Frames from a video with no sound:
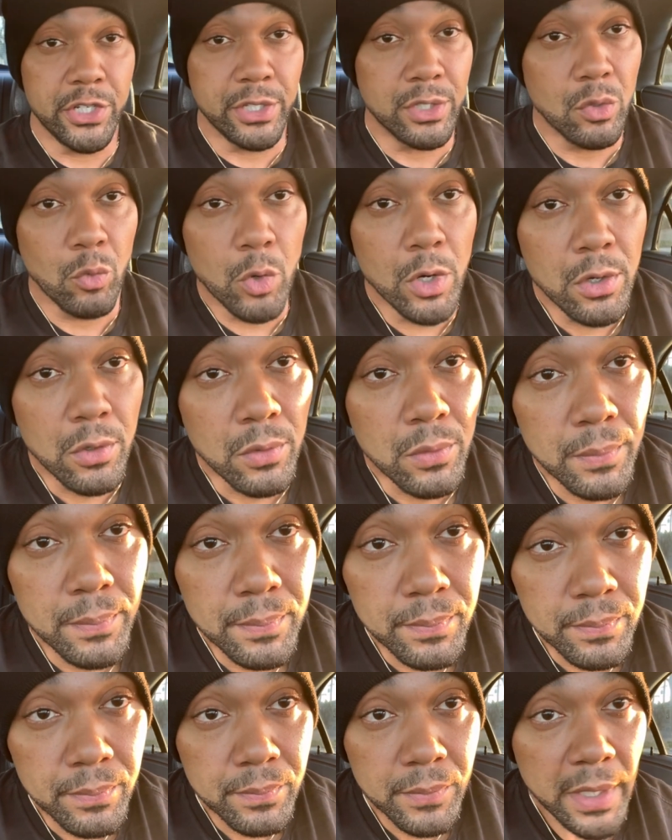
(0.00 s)
in the world.
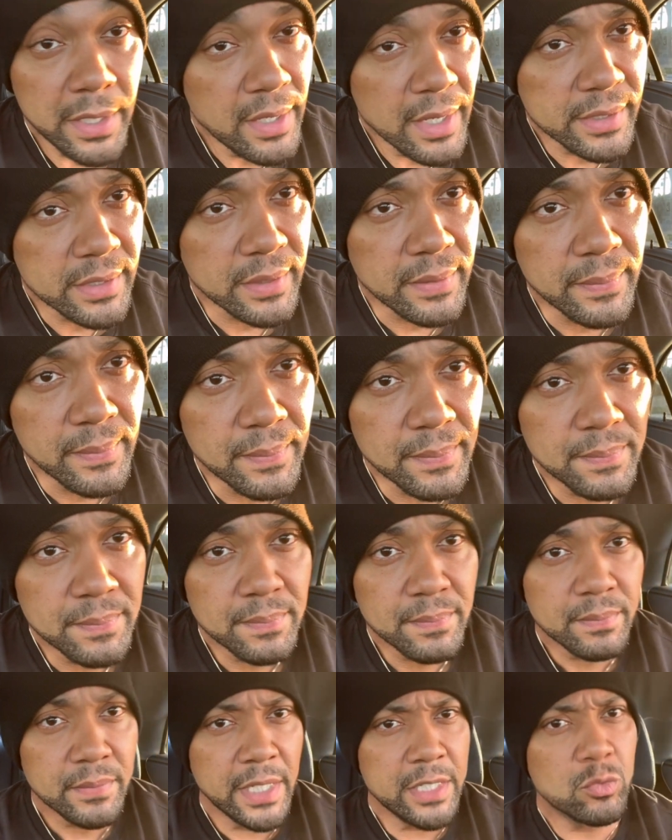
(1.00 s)
He doesn't.
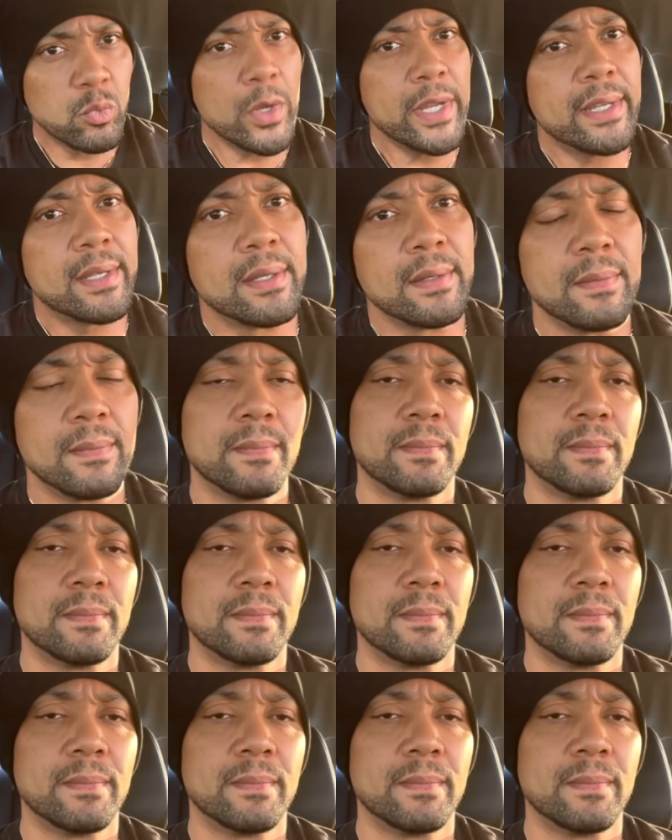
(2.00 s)
He's weak.